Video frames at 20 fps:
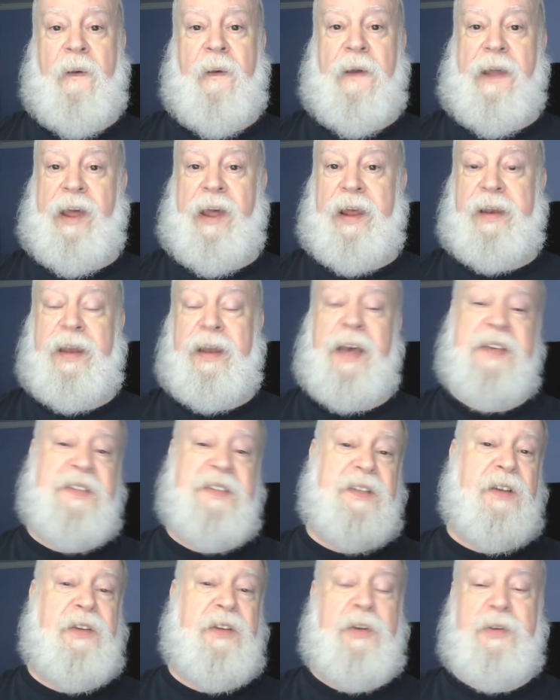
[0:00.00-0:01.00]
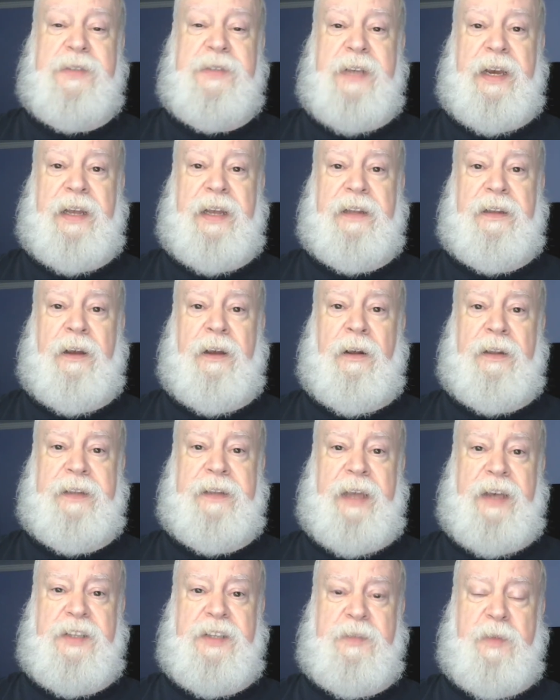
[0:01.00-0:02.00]
and I still use
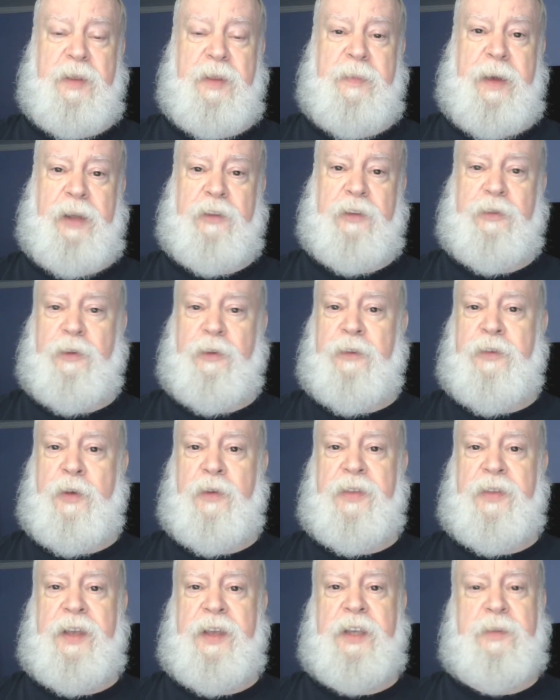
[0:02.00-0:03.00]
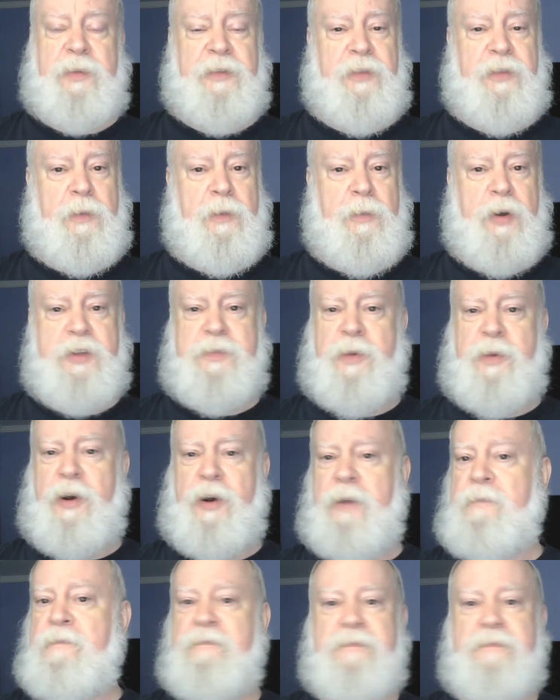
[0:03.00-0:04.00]
alt-azimuth mounts for a few things, but for the most
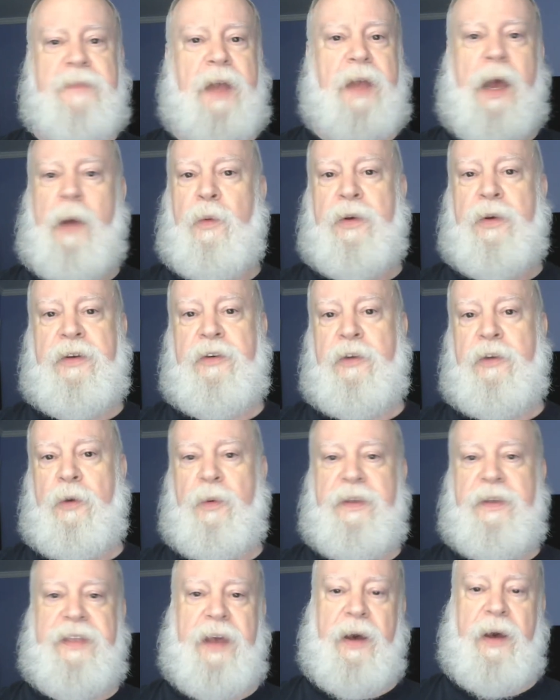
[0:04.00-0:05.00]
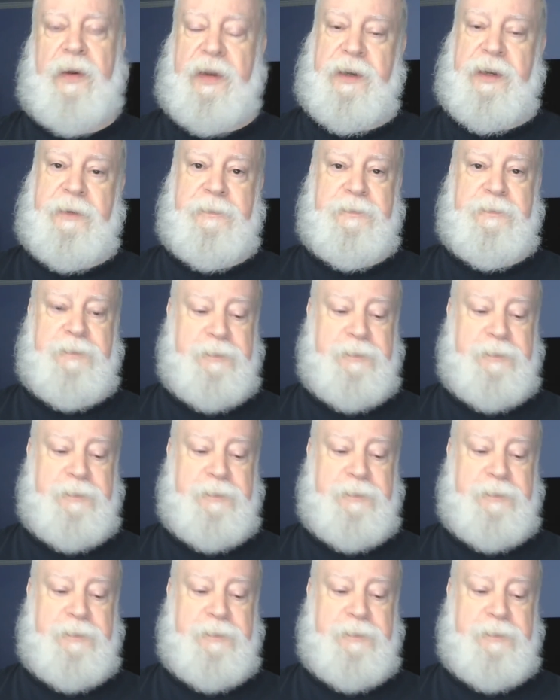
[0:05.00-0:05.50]
part, I wouldn't do without it.